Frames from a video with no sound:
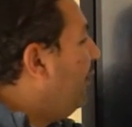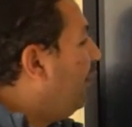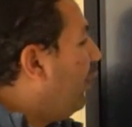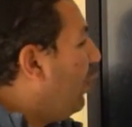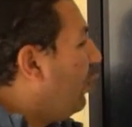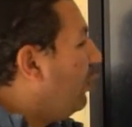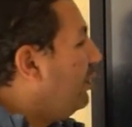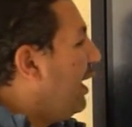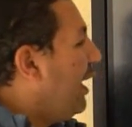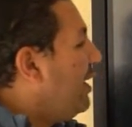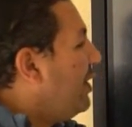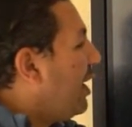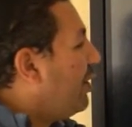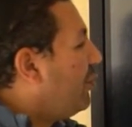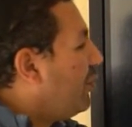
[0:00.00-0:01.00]
phone
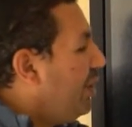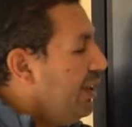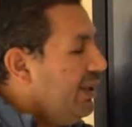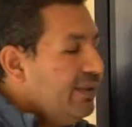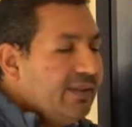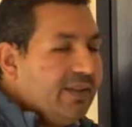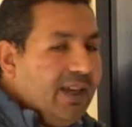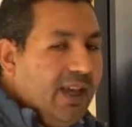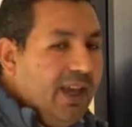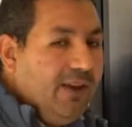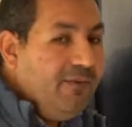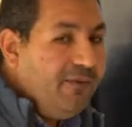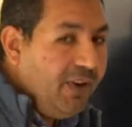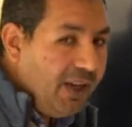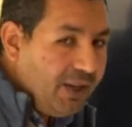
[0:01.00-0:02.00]
is a great
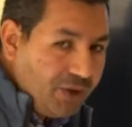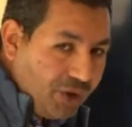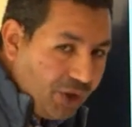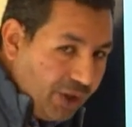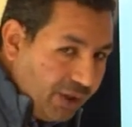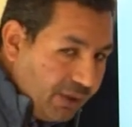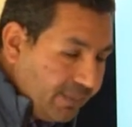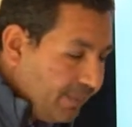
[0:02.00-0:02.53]
invention.